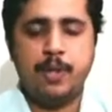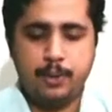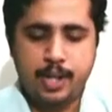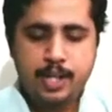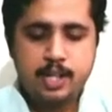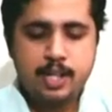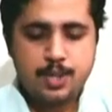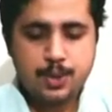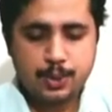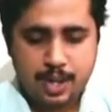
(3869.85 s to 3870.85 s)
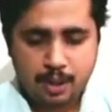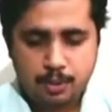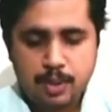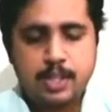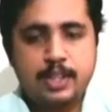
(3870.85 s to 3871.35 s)
Okay, so now
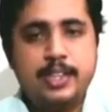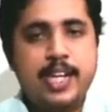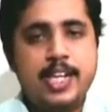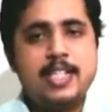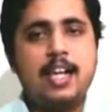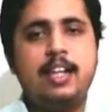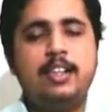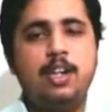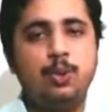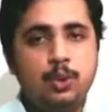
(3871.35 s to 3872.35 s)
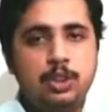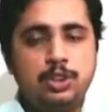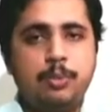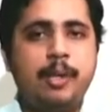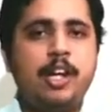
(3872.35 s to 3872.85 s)
these are the rules
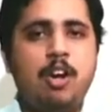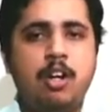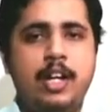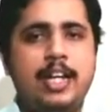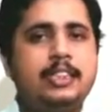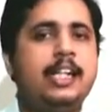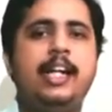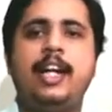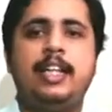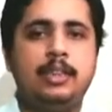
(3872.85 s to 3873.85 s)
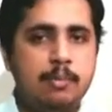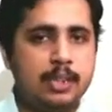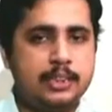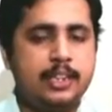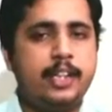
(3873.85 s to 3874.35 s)
to be called as an intangible asset.